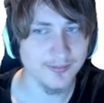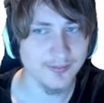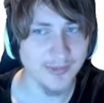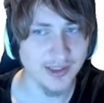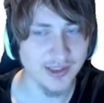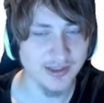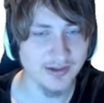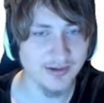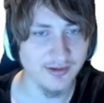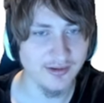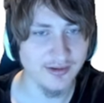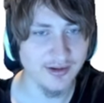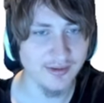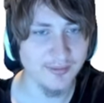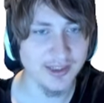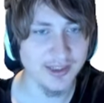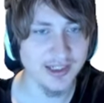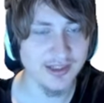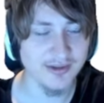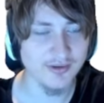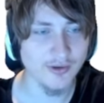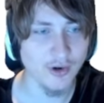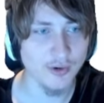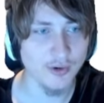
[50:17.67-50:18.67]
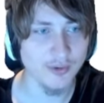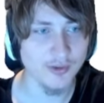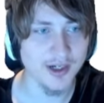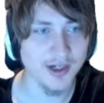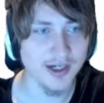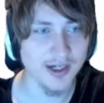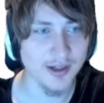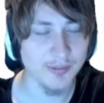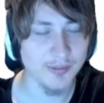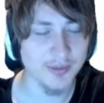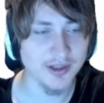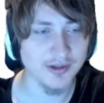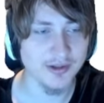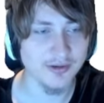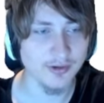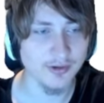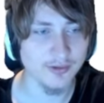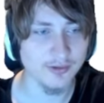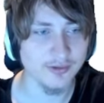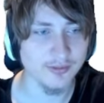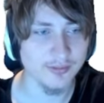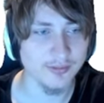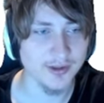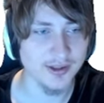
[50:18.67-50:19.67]
this is, I mean, it's all right, but it's
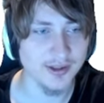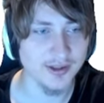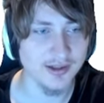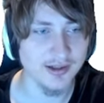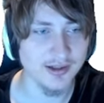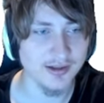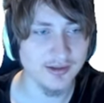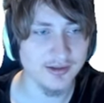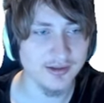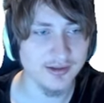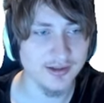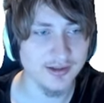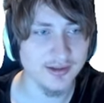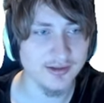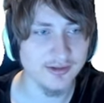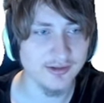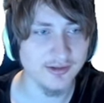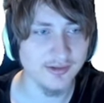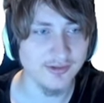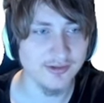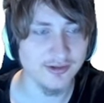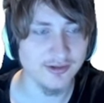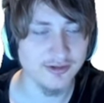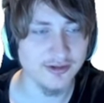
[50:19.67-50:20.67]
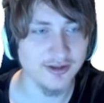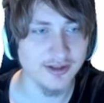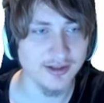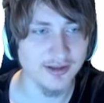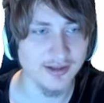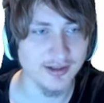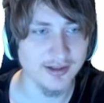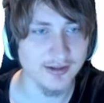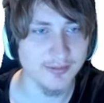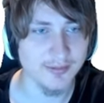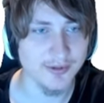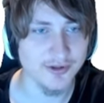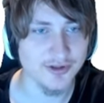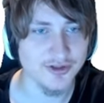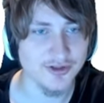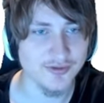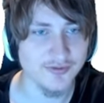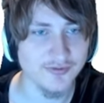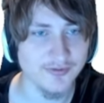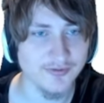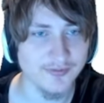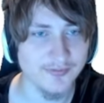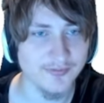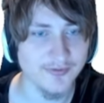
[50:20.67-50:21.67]
also pretty ugly to just see like a bunch
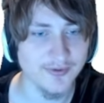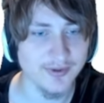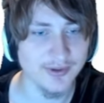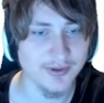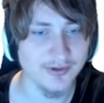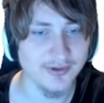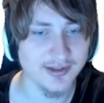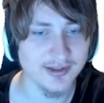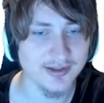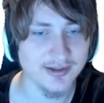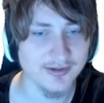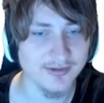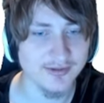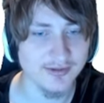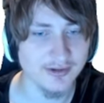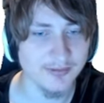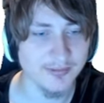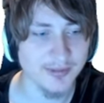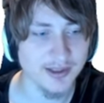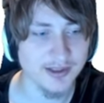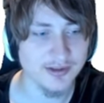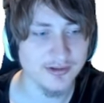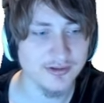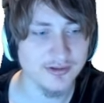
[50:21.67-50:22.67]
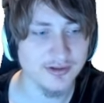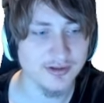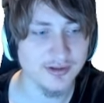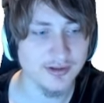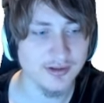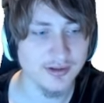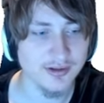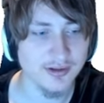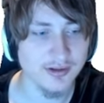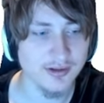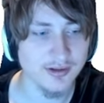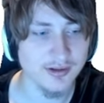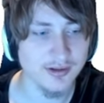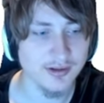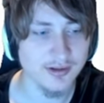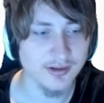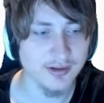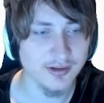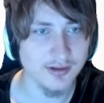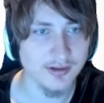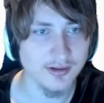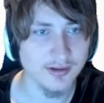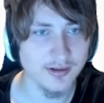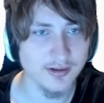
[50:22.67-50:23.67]
of fields like this on a page.
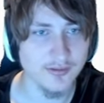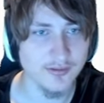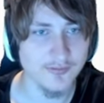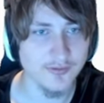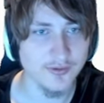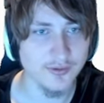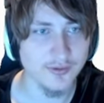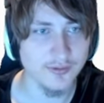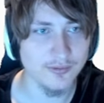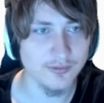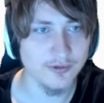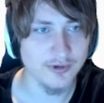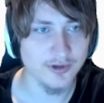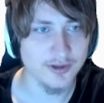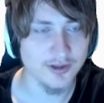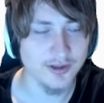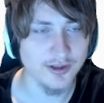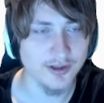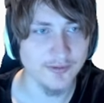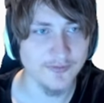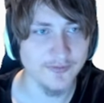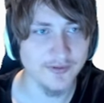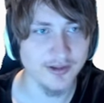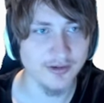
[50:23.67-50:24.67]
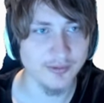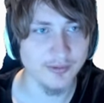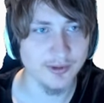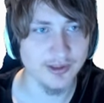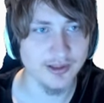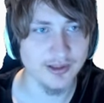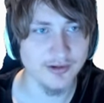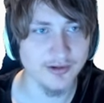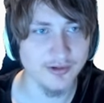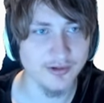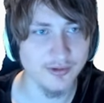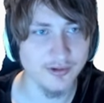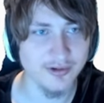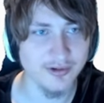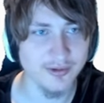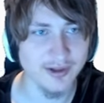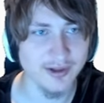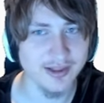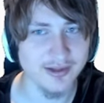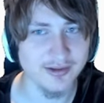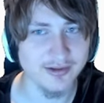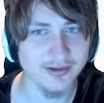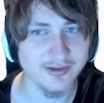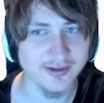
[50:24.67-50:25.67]
If you turn it off, this is what the new
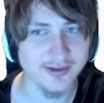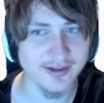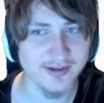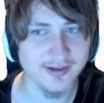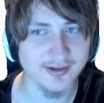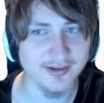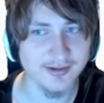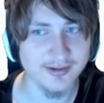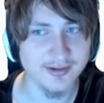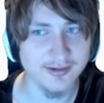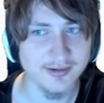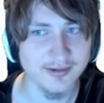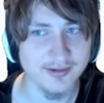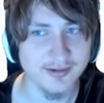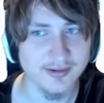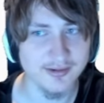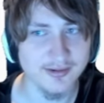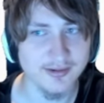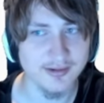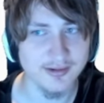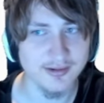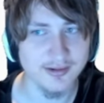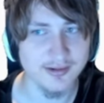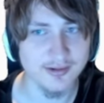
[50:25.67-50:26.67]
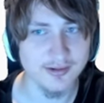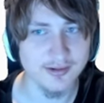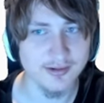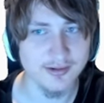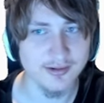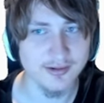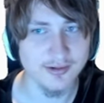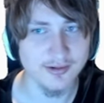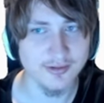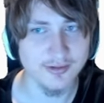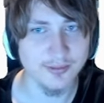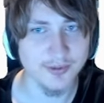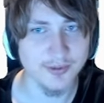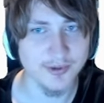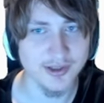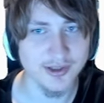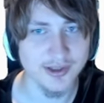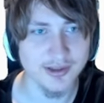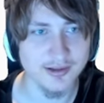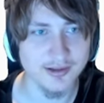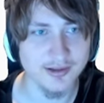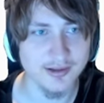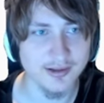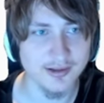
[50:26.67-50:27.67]
UI looks like. Looks pretty
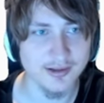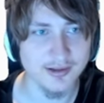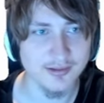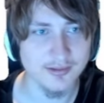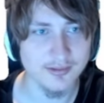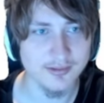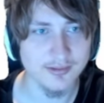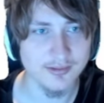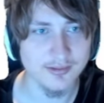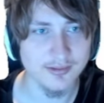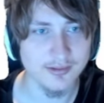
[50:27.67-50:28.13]
clean